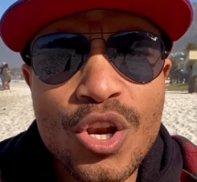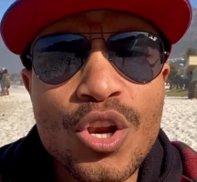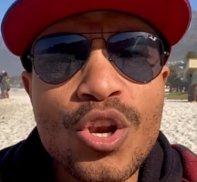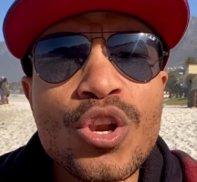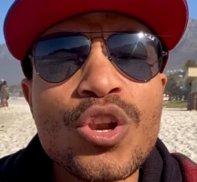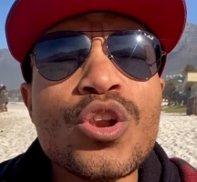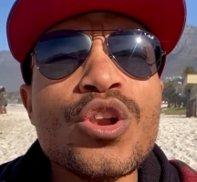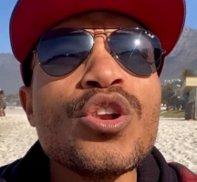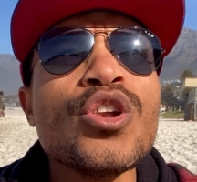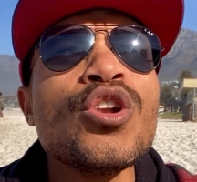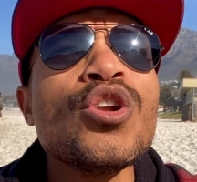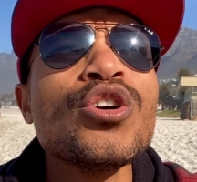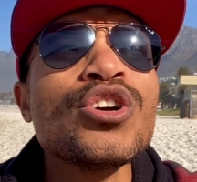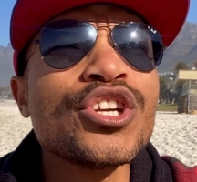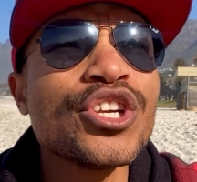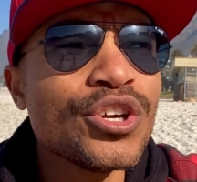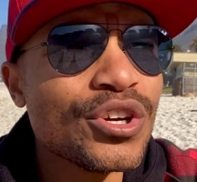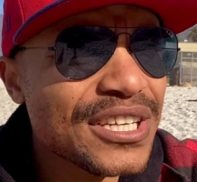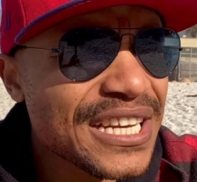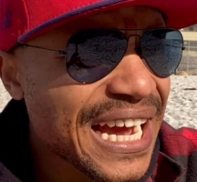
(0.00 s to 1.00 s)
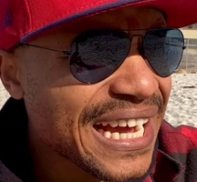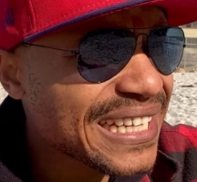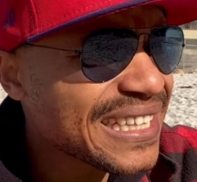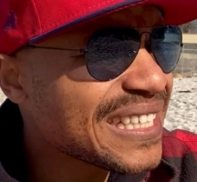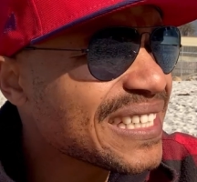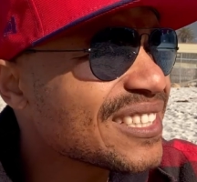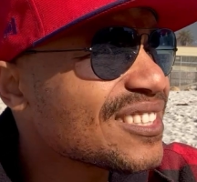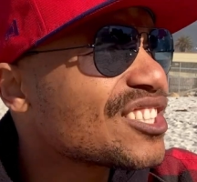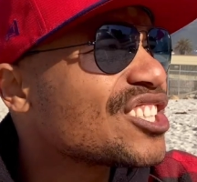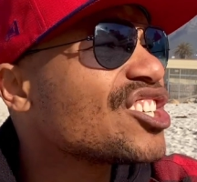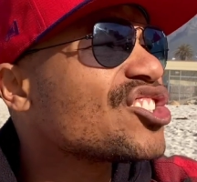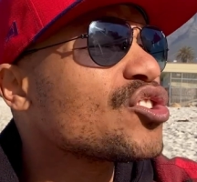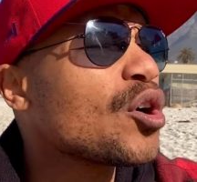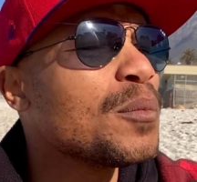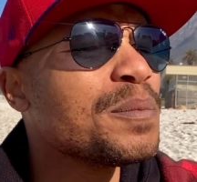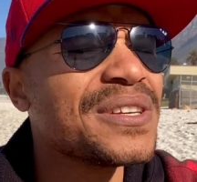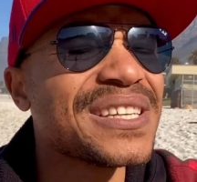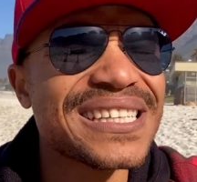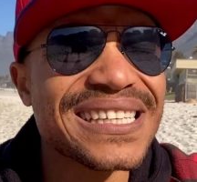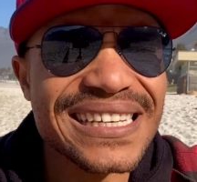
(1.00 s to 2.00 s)
Look at your ideal, just
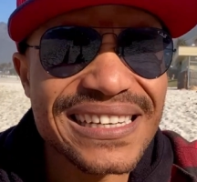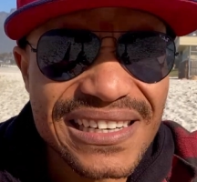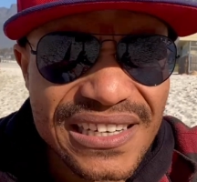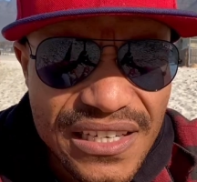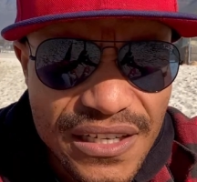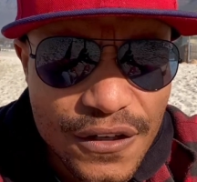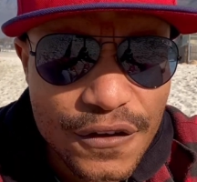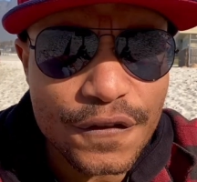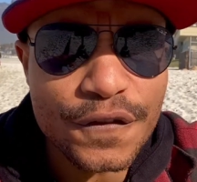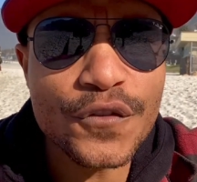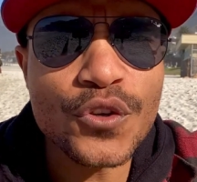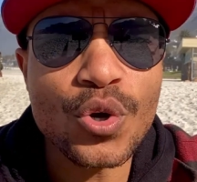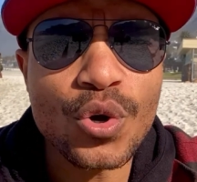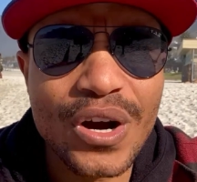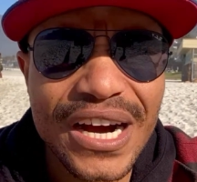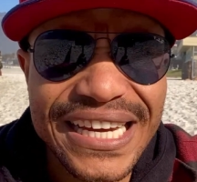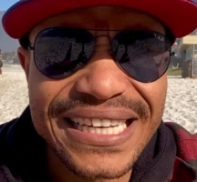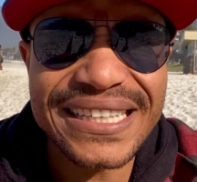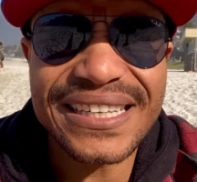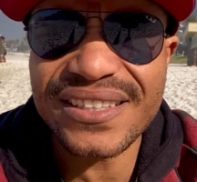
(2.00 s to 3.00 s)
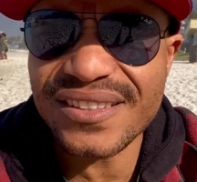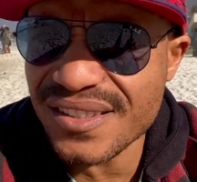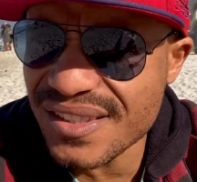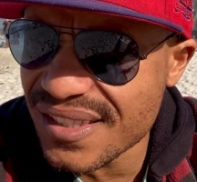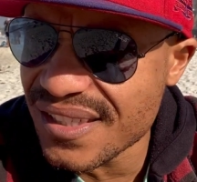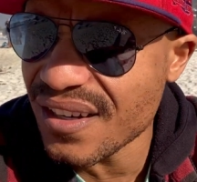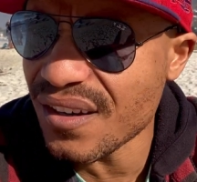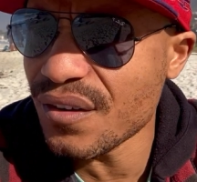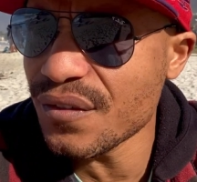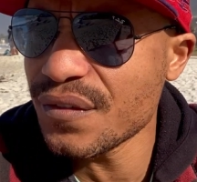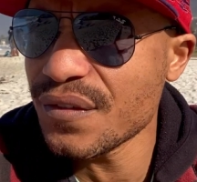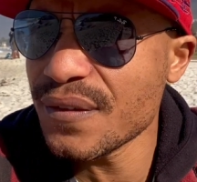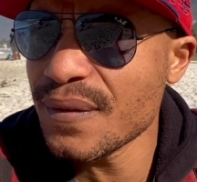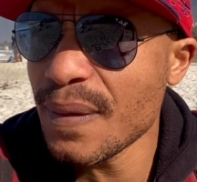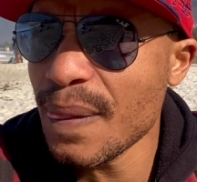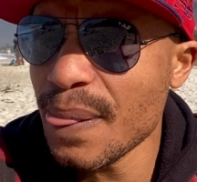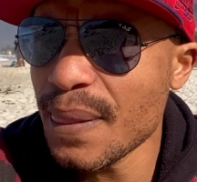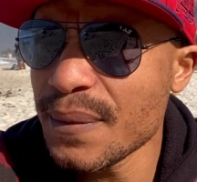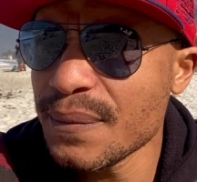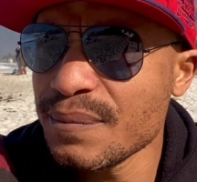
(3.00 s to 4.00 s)
observe your ideal self.
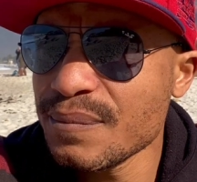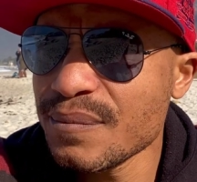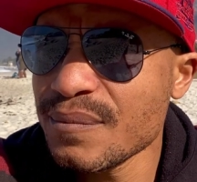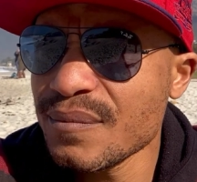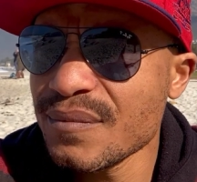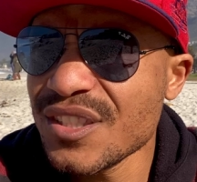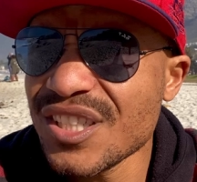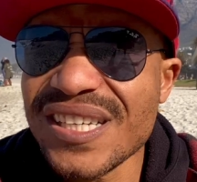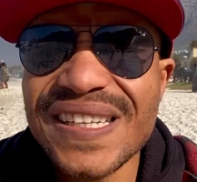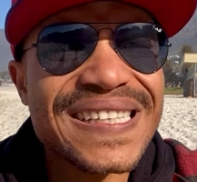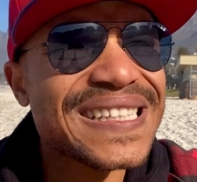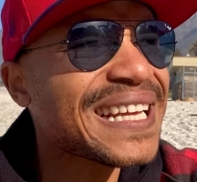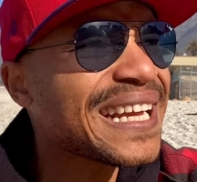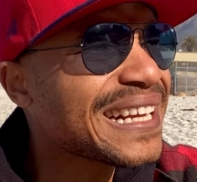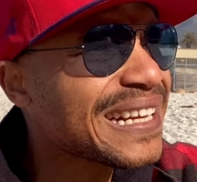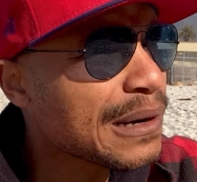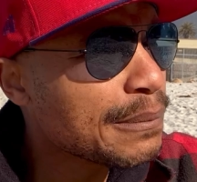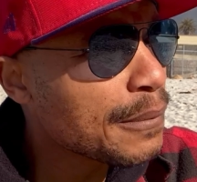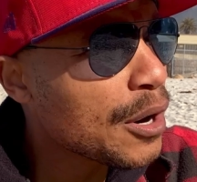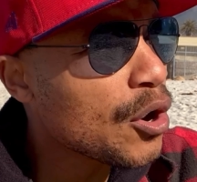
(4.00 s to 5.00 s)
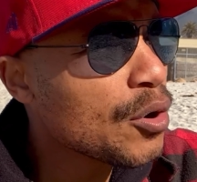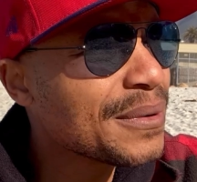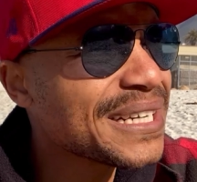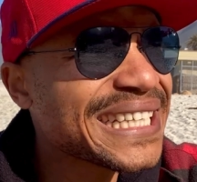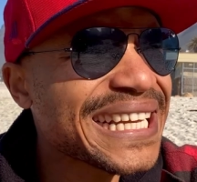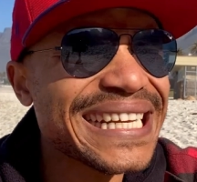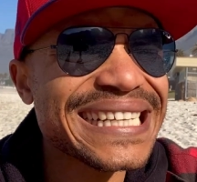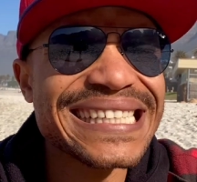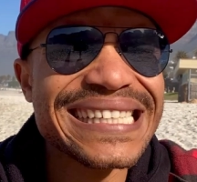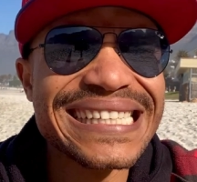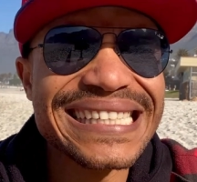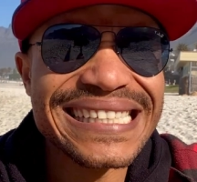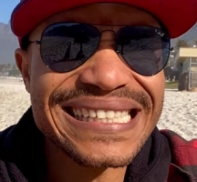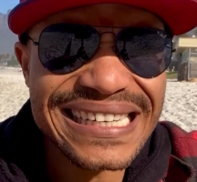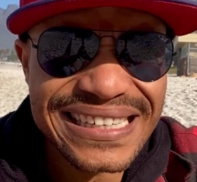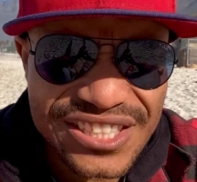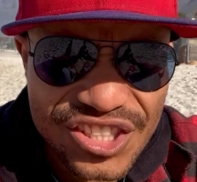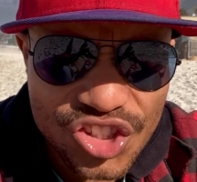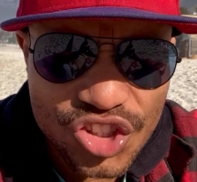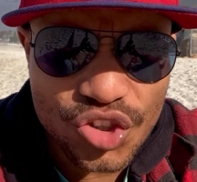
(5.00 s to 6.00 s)
Just take a moment and
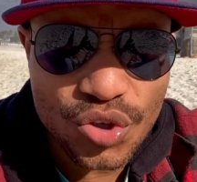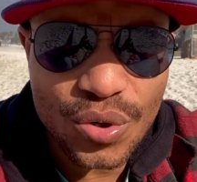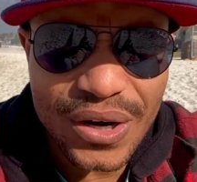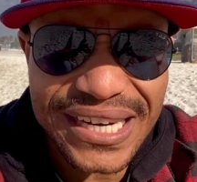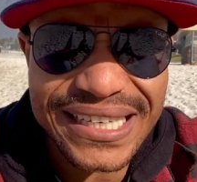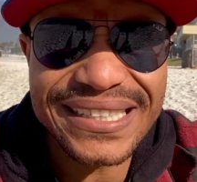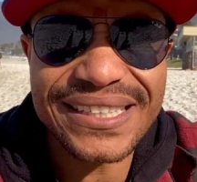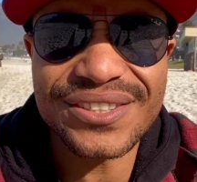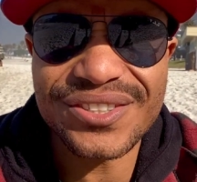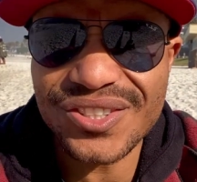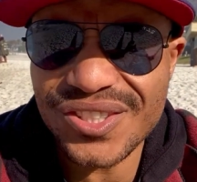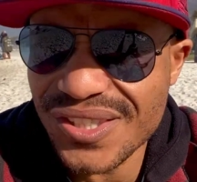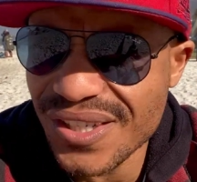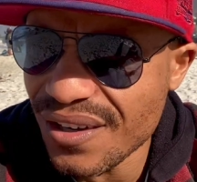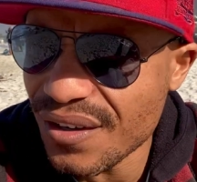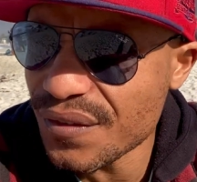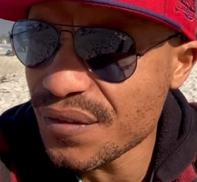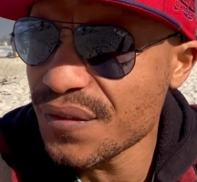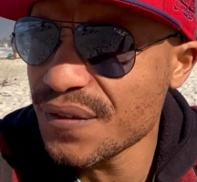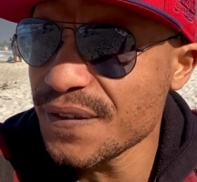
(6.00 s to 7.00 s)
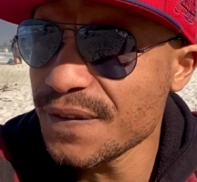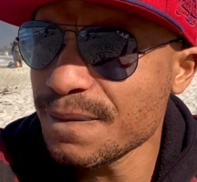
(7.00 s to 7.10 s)
suss your ideal self.